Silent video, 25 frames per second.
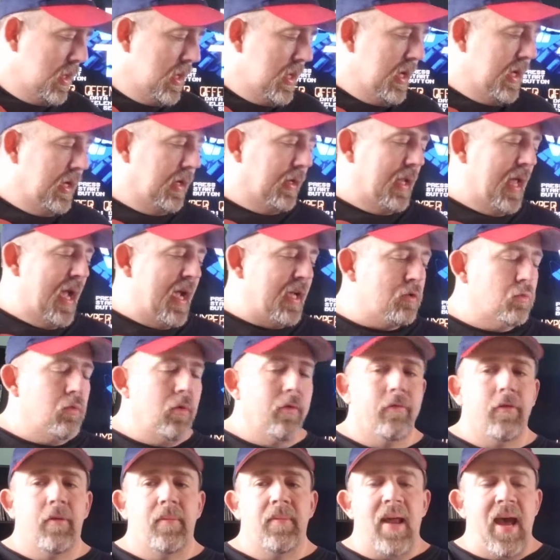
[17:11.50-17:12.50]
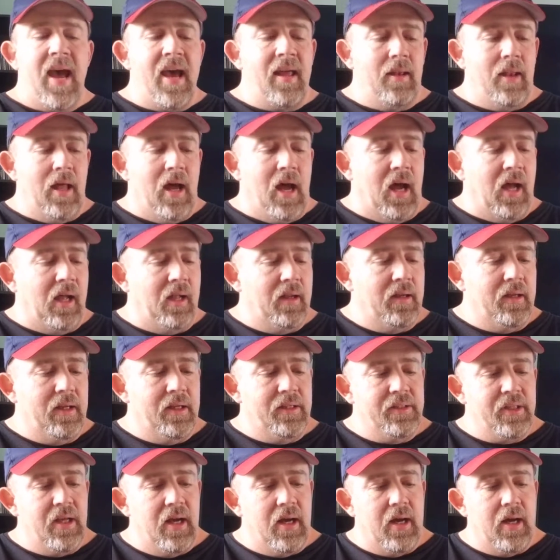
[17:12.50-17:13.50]
And the last one from that lot
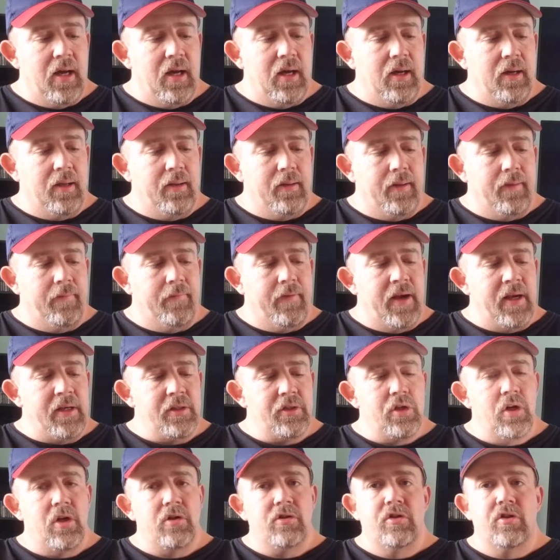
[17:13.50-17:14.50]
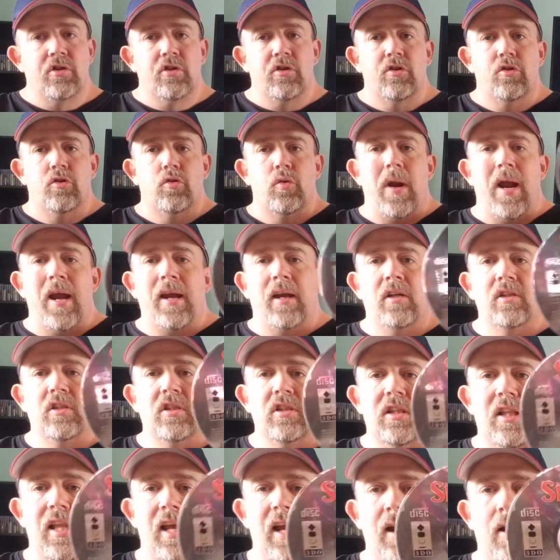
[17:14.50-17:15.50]
is Advanced Dungeons and Dragons
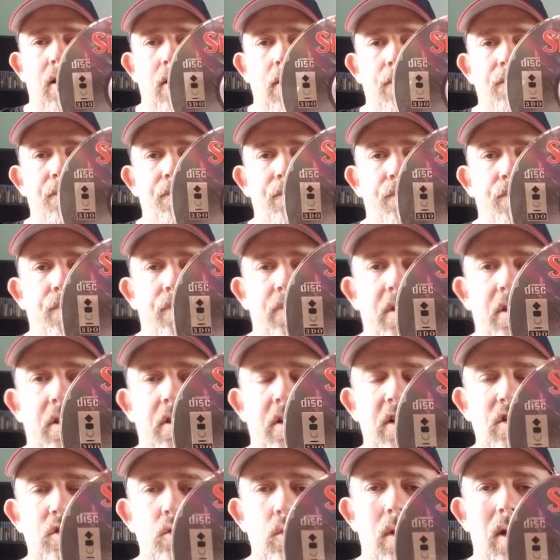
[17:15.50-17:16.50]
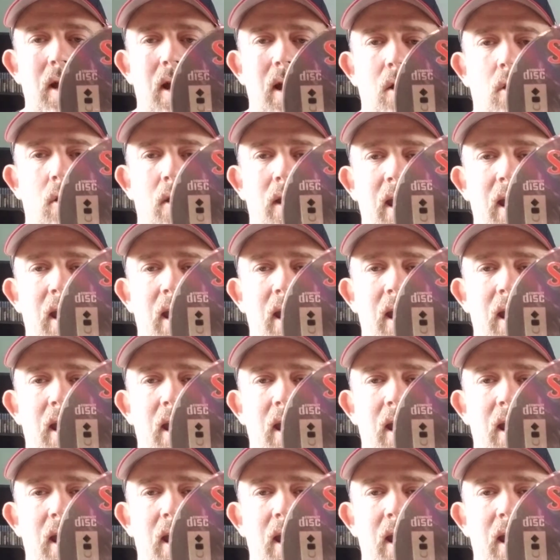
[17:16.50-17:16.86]
Slayer. This one I already